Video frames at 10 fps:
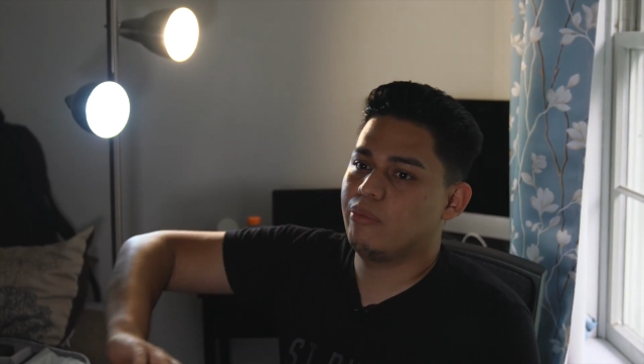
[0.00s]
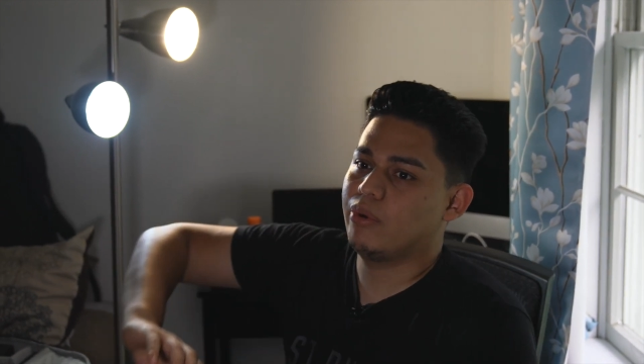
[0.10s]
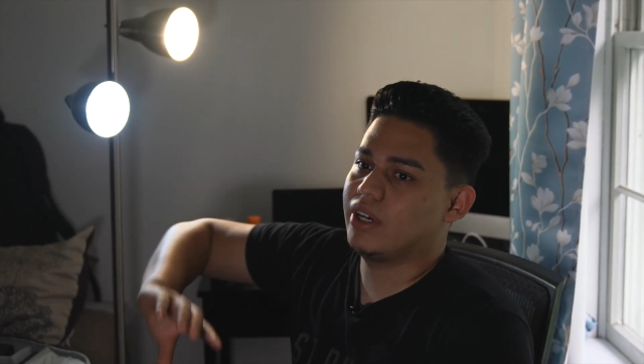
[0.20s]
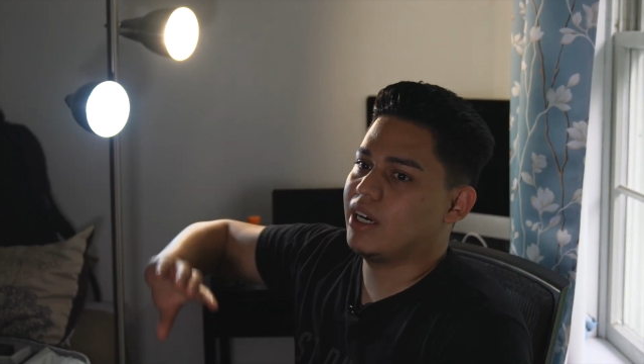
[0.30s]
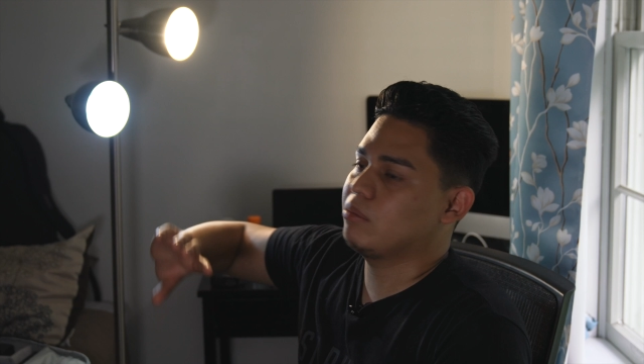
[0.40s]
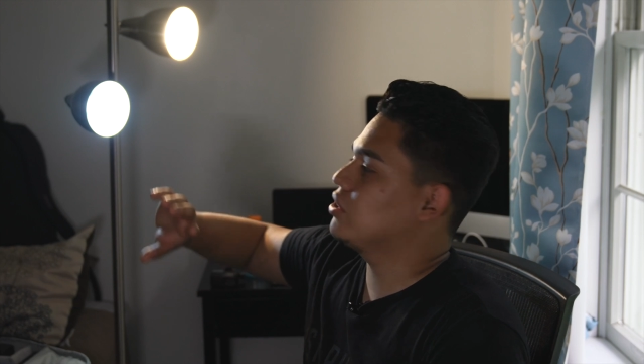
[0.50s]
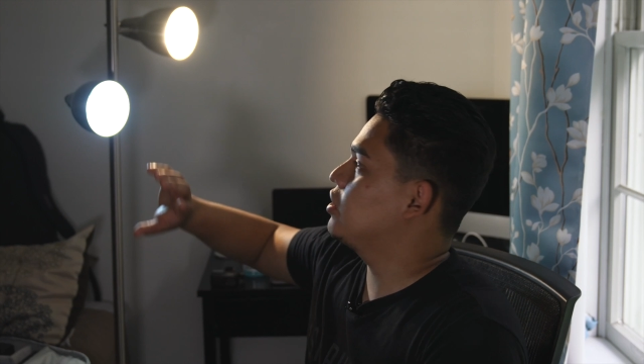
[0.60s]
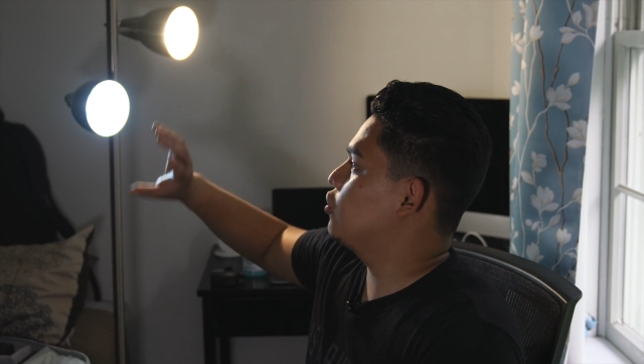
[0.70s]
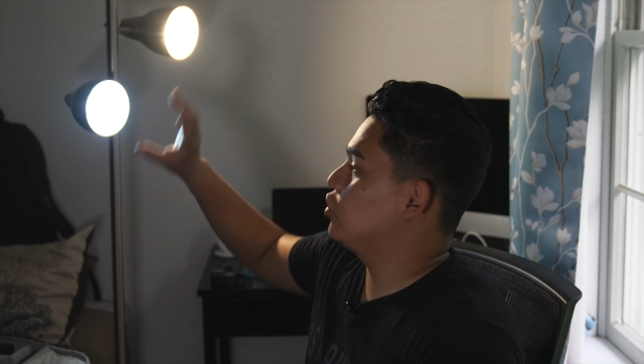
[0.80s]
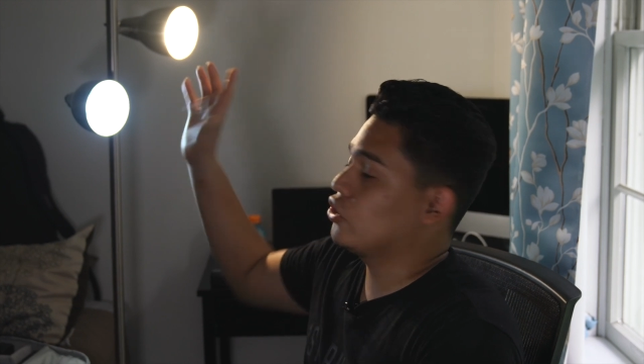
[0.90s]
but I'm
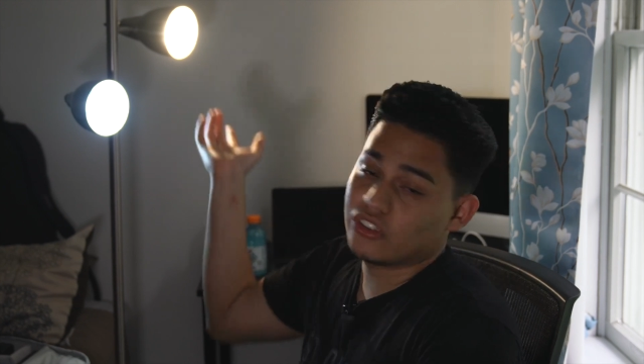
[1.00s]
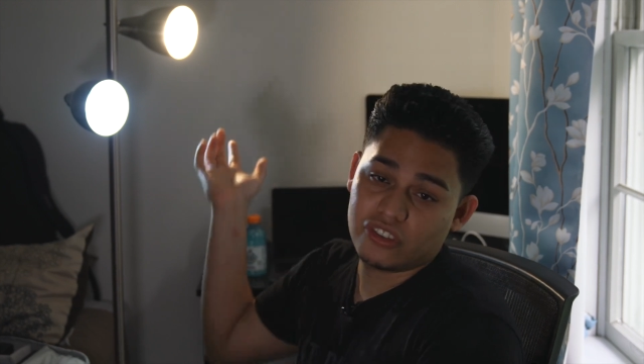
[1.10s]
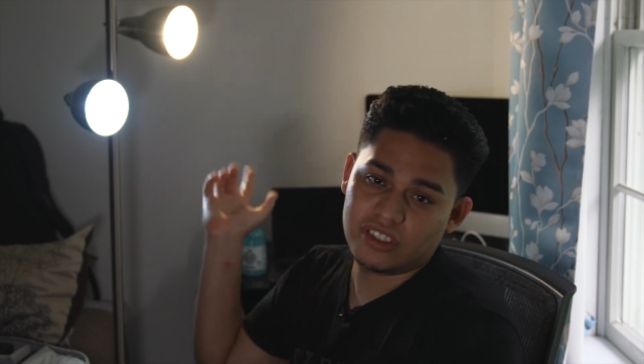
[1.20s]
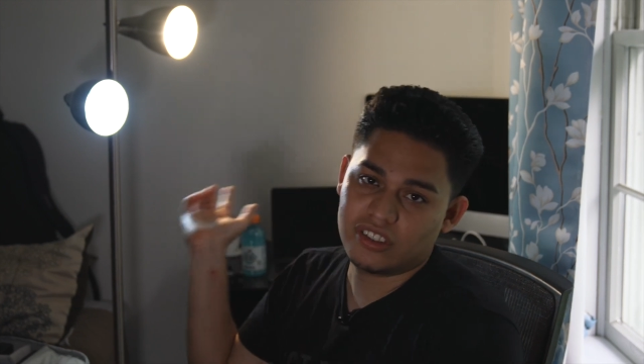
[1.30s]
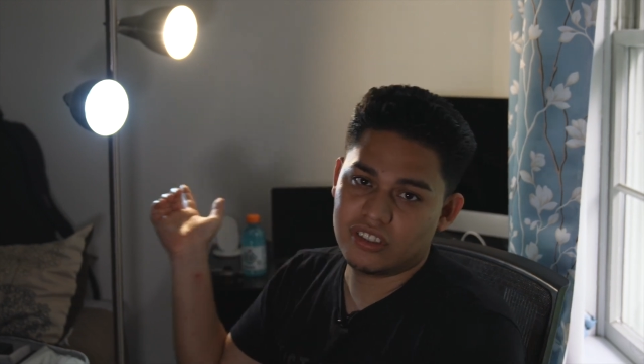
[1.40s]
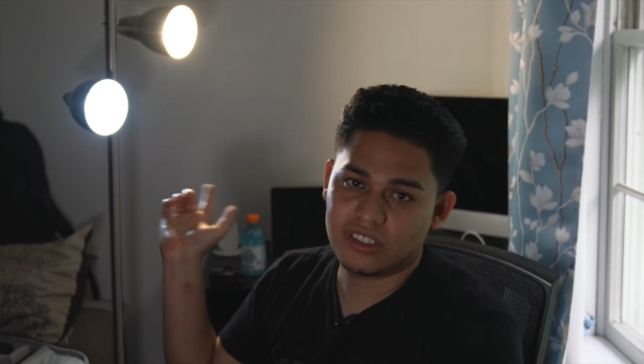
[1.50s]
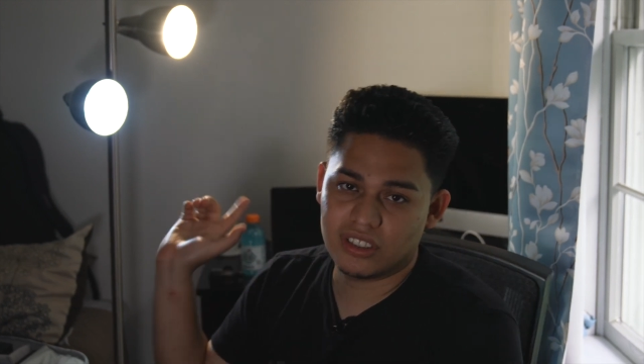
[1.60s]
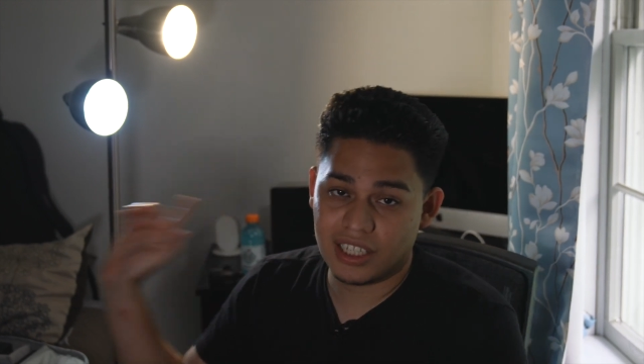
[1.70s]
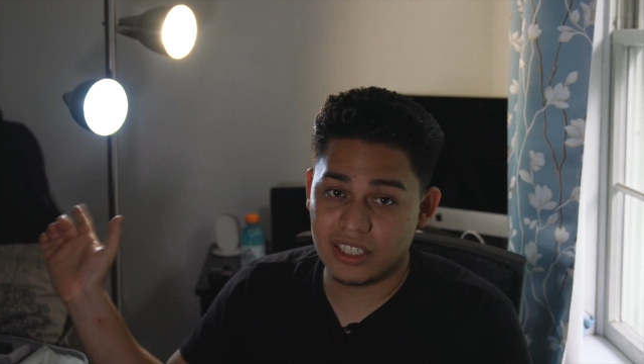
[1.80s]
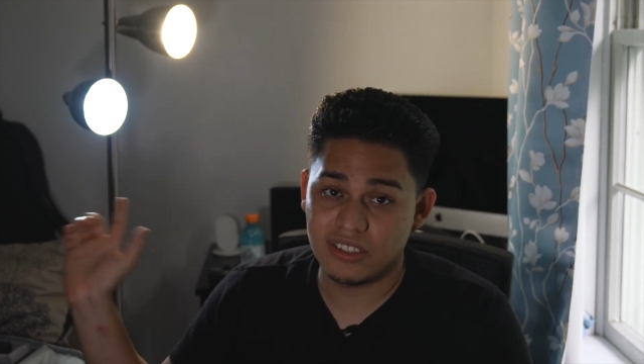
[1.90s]
gonna turn
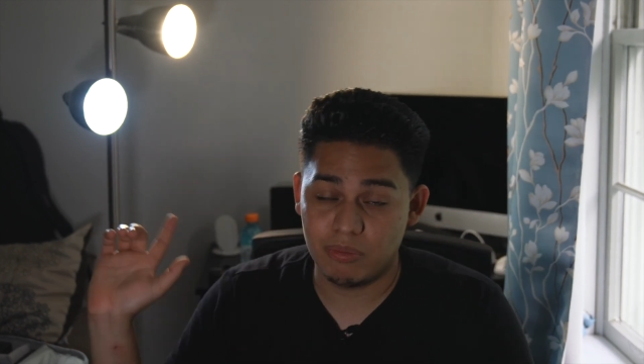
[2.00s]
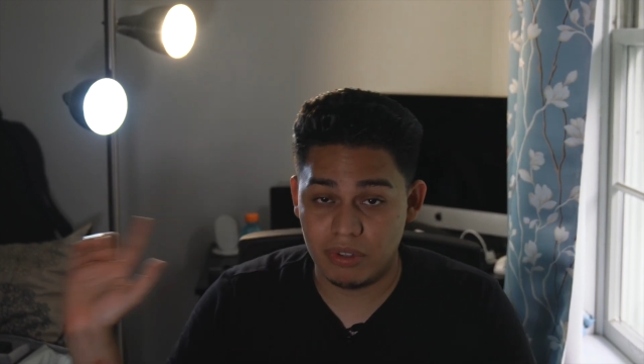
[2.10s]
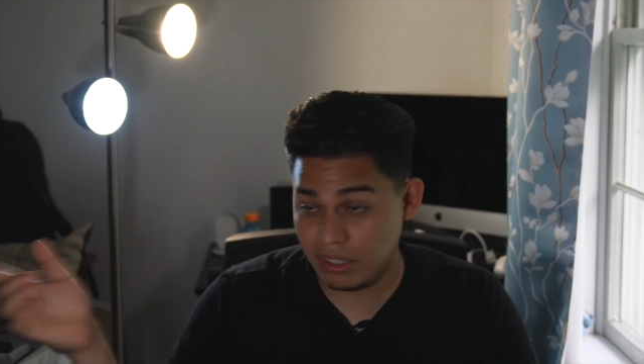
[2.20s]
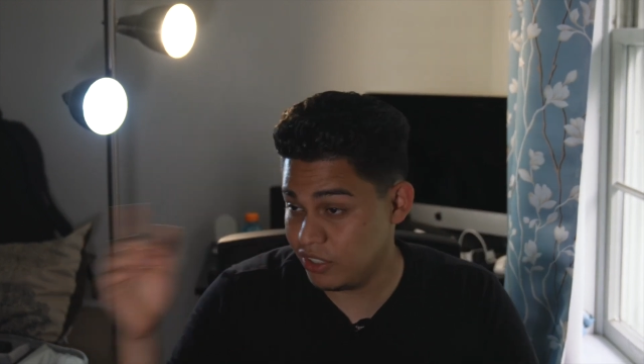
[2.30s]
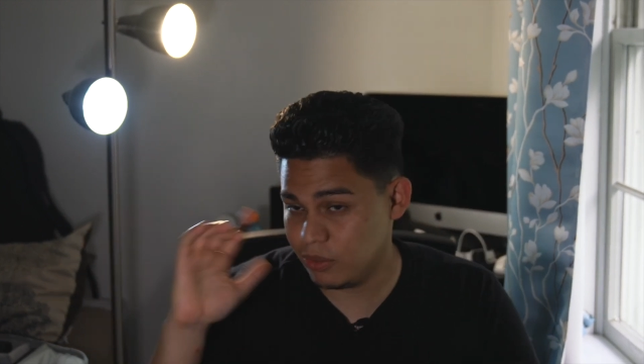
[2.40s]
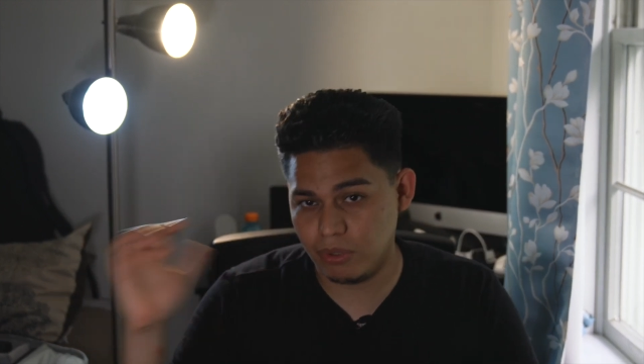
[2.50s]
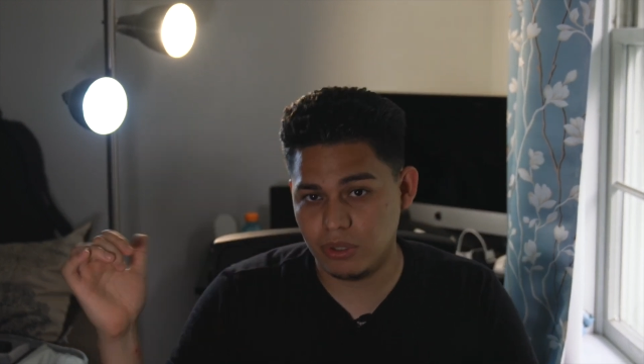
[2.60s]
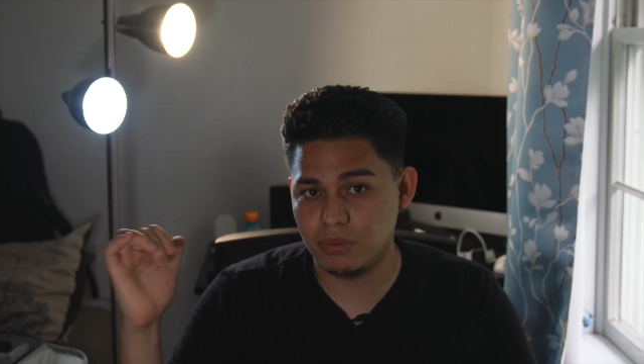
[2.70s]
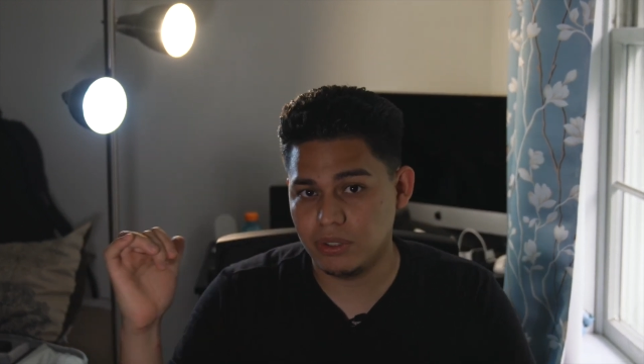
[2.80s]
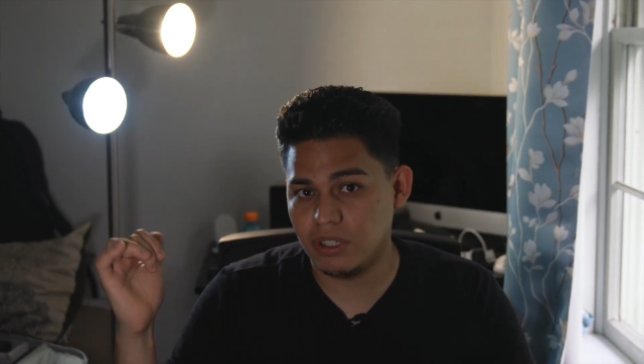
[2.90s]
these
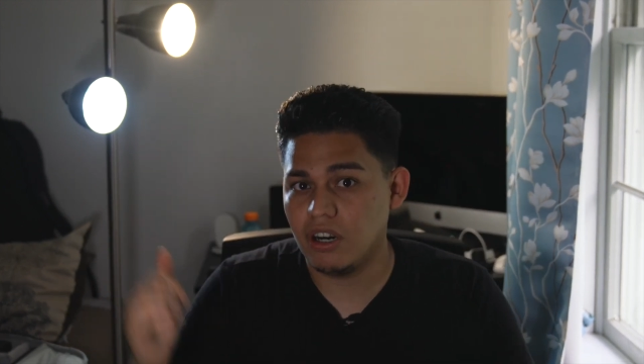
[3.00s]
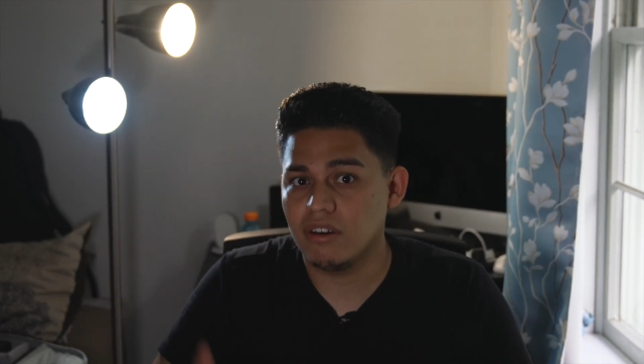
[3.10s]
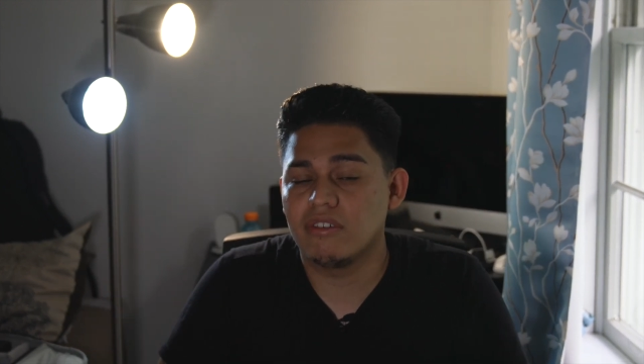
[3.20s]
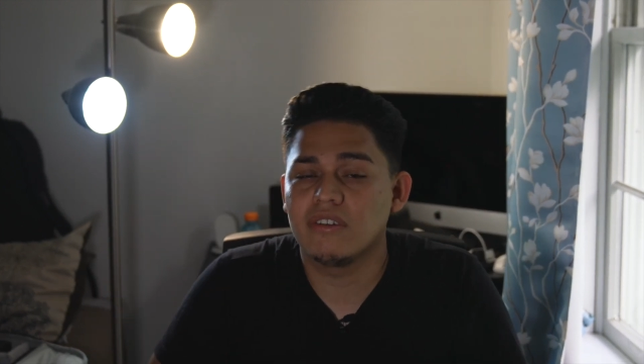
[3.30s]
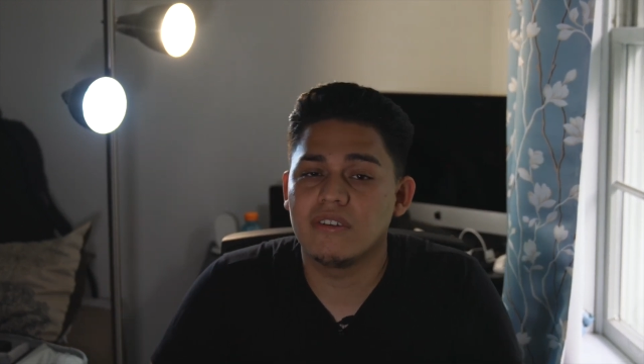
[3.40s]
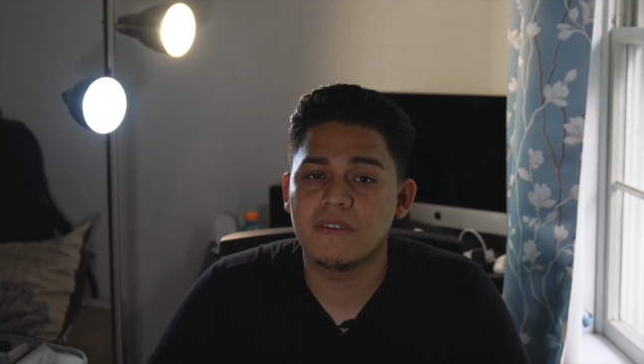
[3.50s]
bulbs off.